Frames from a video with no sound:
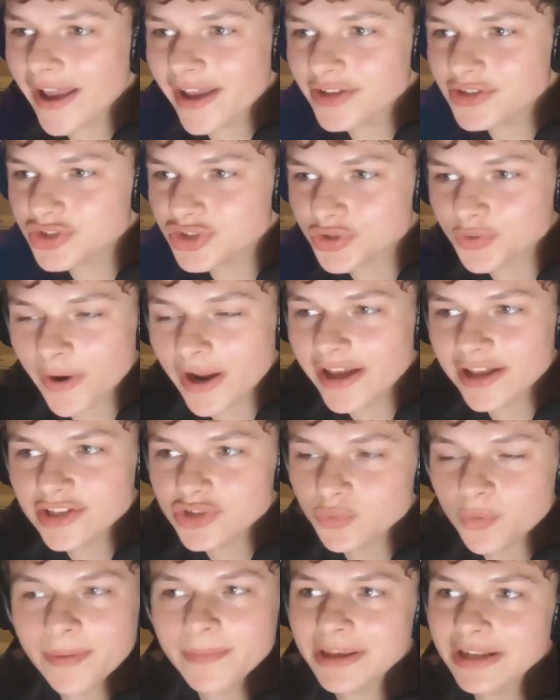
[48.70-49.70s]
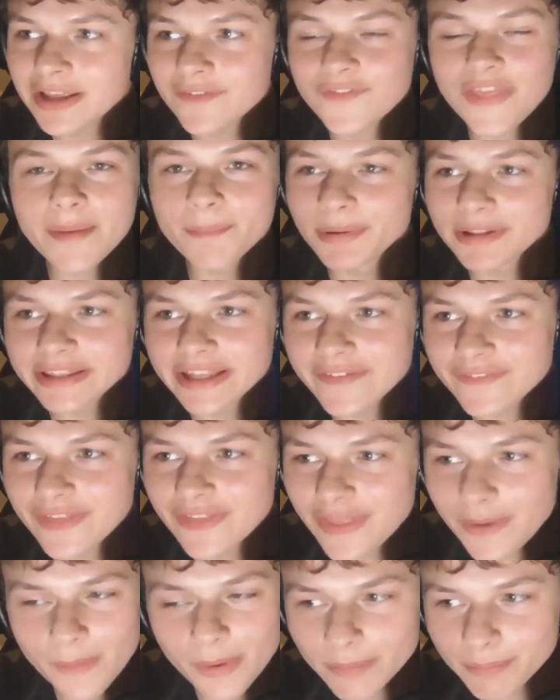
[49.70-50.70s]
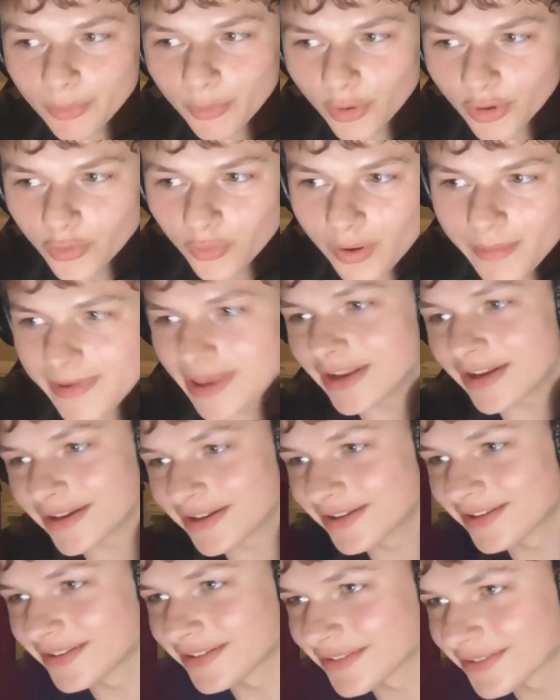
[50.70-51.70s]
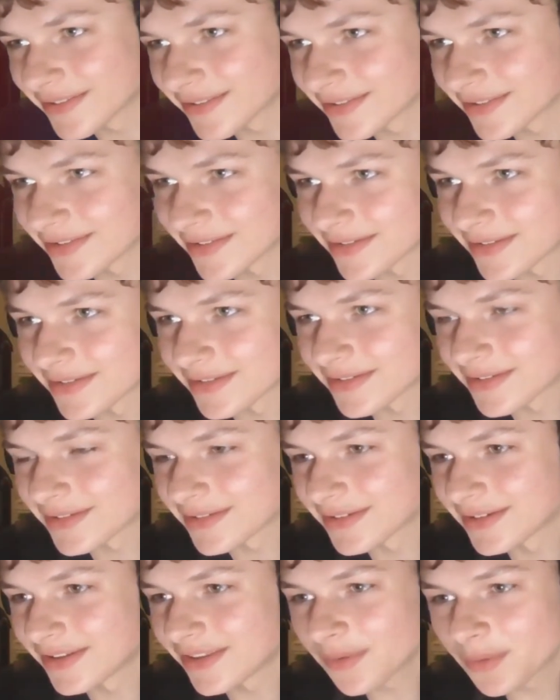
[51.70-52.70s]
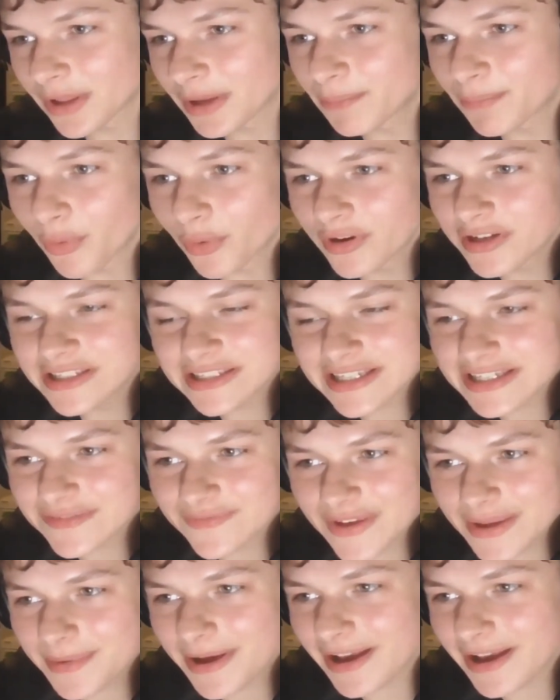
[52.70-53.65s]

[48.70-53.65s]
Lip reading: as trans women if they believe that they were born women? They were like born cis females.